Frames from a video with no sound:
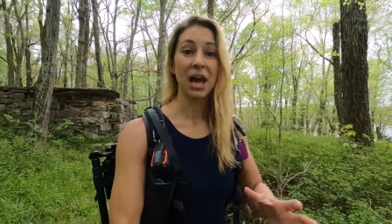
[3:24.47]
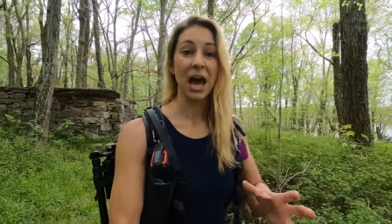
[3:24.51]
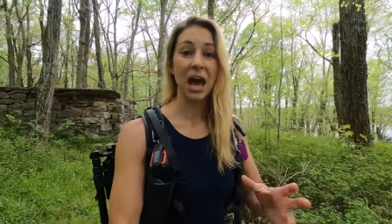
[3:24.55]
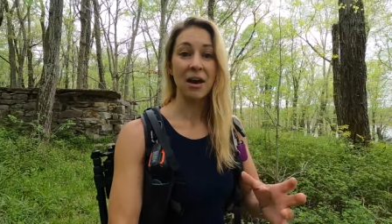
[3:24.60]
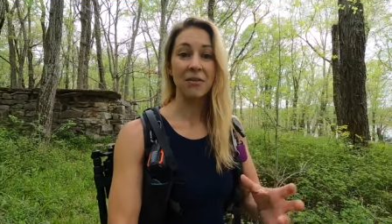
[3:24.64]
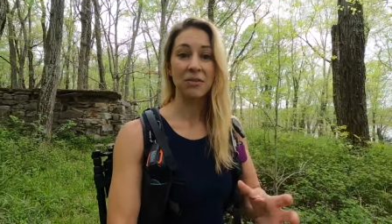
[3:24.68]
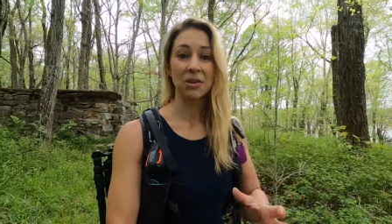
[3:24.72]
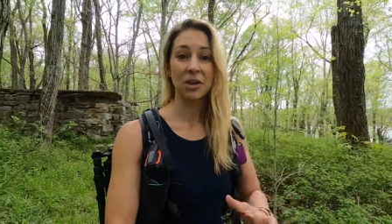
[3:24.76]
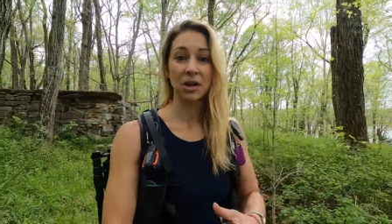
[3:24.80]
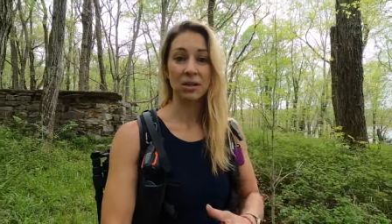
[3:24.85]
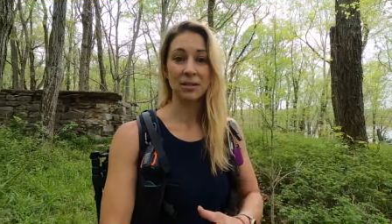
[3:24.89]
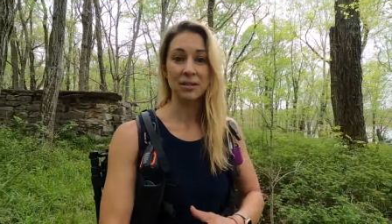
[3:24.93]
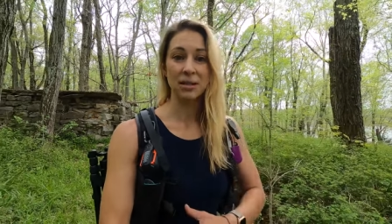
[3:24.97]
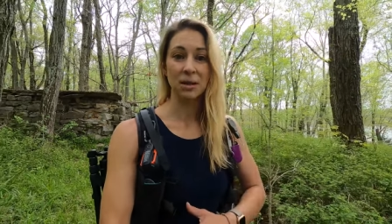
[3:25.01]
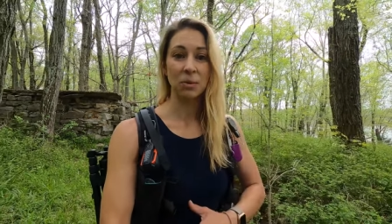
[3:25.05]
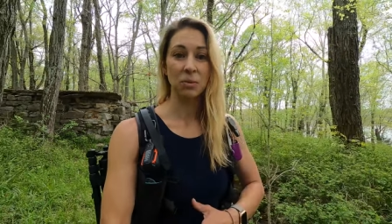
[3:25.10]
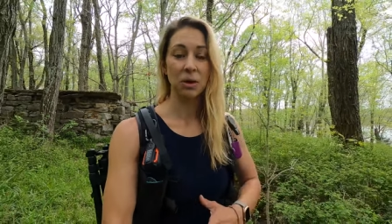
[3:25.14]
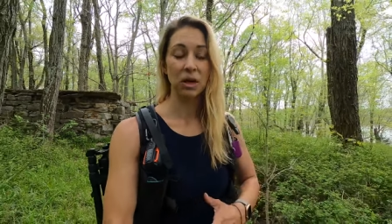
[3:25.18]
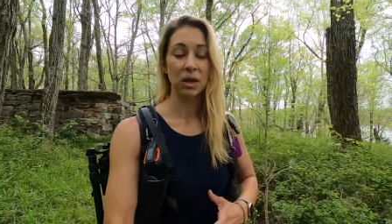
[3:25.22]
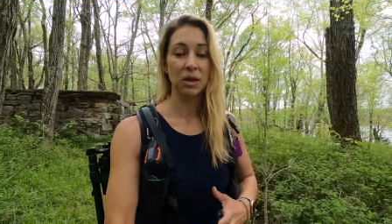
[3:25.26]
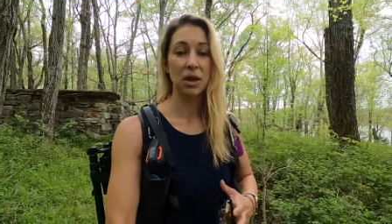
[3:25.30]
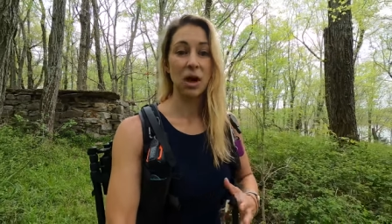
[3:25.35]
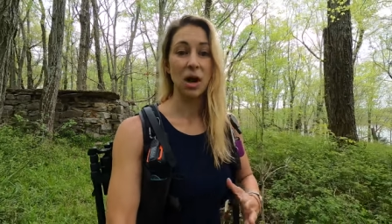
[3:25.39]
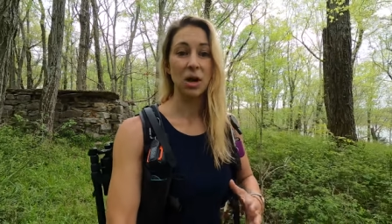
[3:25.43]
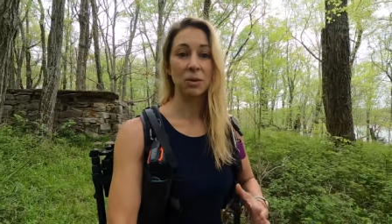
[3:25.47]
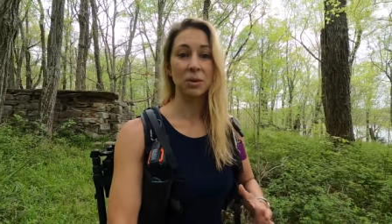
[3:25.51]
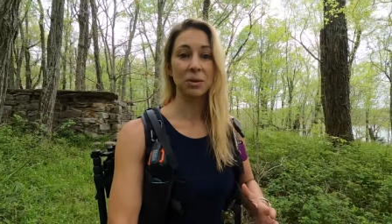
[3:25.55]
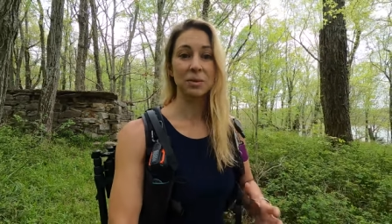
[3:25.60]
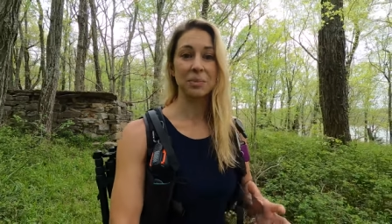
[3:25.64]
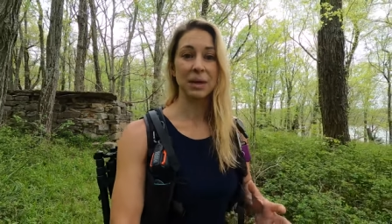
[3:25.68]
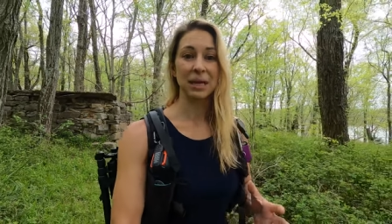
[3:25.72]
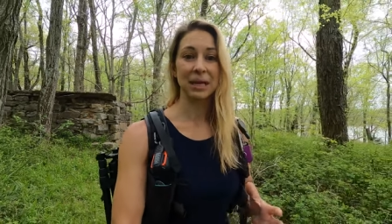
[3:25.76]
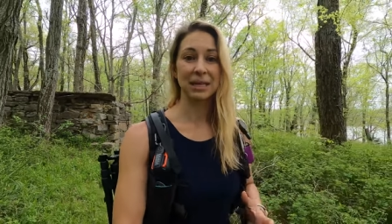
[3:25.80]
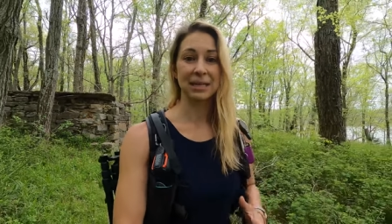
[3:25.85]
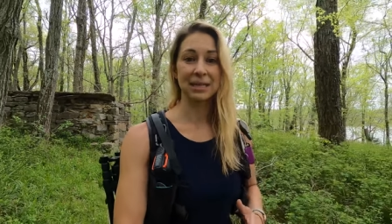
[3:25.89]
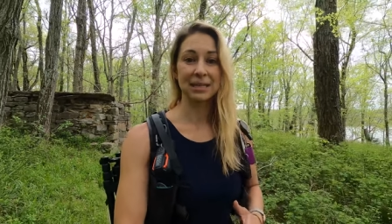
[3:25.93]
caveats that went along
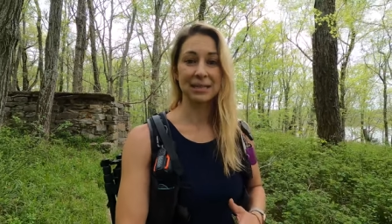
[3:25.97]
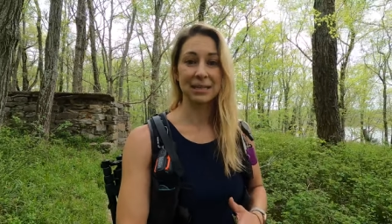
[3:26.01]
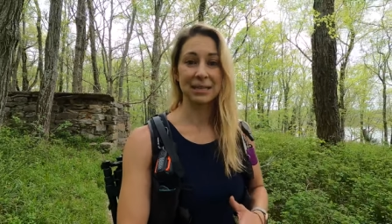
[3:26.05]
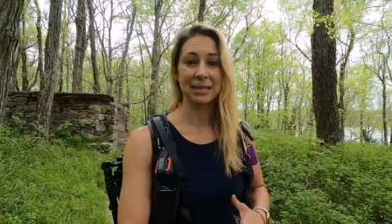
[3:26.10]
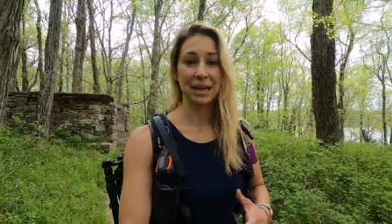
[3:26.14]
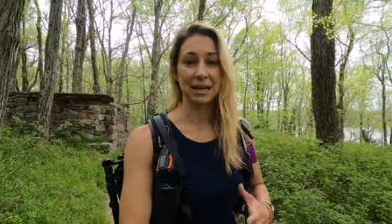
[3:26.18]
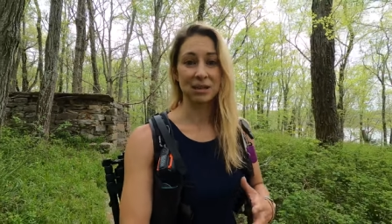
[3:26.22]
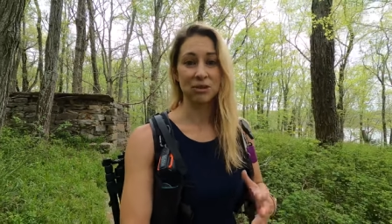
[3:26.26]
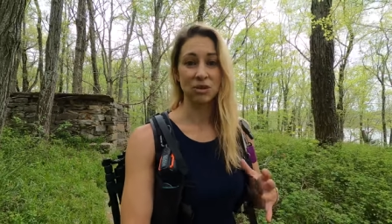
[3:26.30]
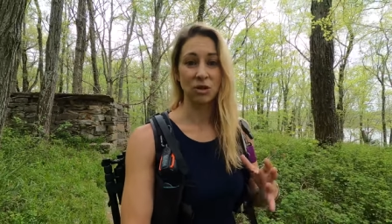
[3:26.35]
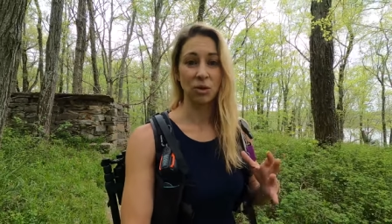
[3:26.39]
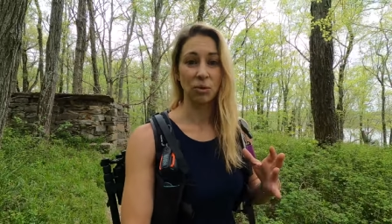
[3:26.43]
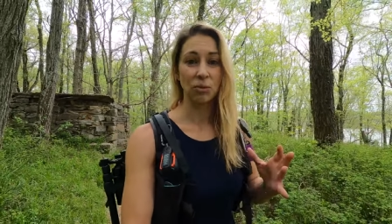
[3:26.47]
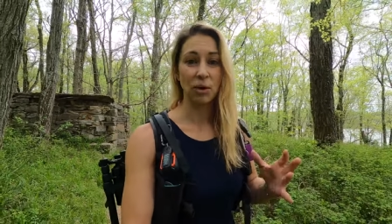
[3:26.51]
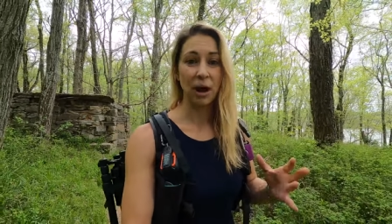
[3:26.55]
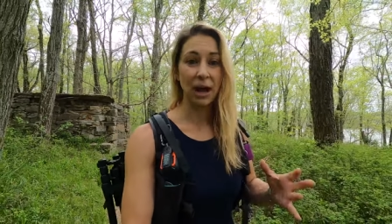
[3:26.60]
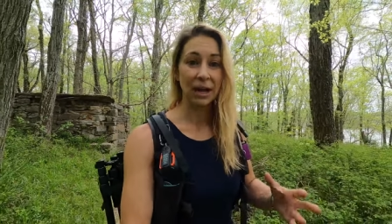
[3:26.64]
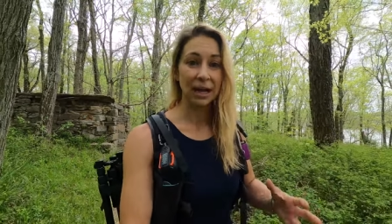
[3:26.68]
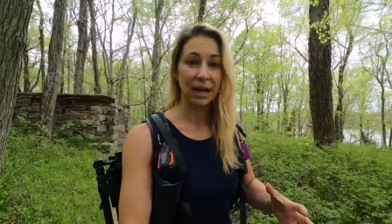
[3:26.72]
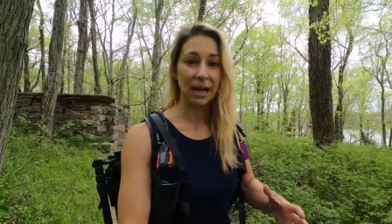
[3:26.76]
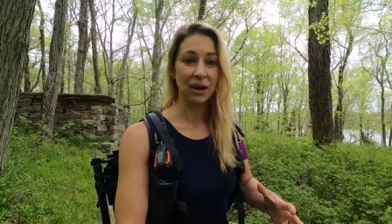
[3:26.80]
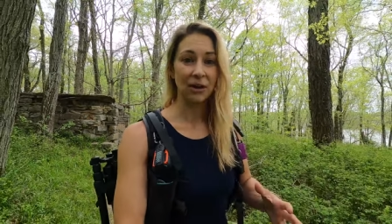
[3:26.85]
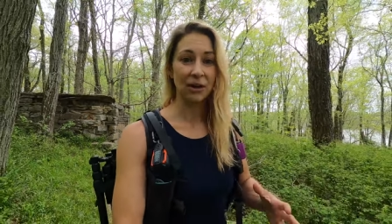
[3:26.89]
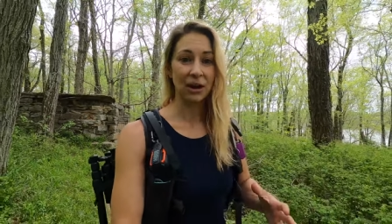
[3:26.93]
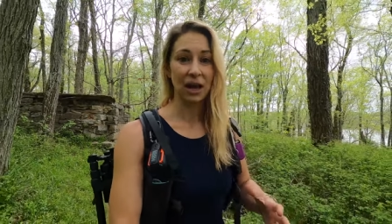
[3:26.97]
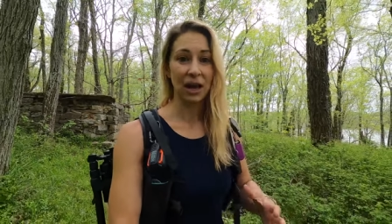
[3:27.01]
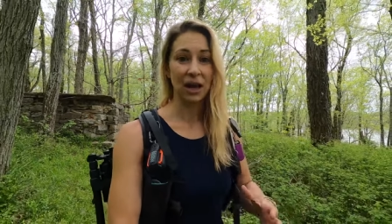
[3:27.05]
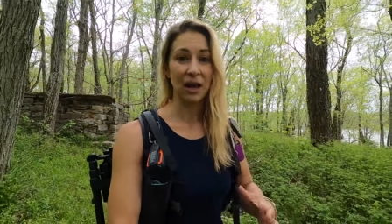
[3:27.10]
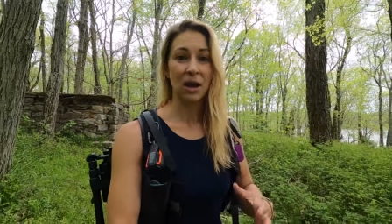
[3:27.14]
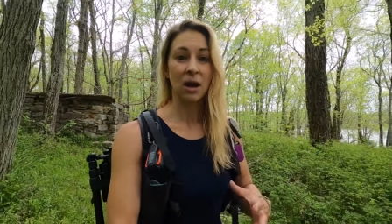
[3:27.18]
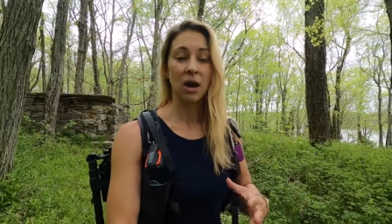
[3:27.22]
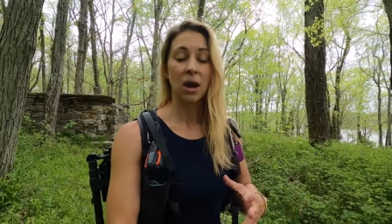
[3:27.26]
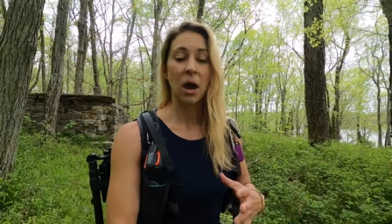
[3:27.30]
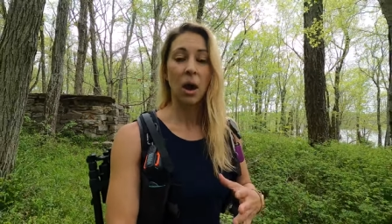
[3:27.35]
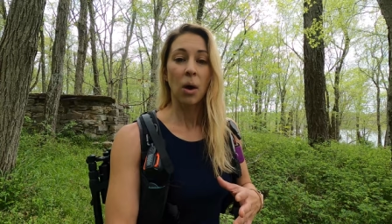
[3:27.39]
with making this a national rec area.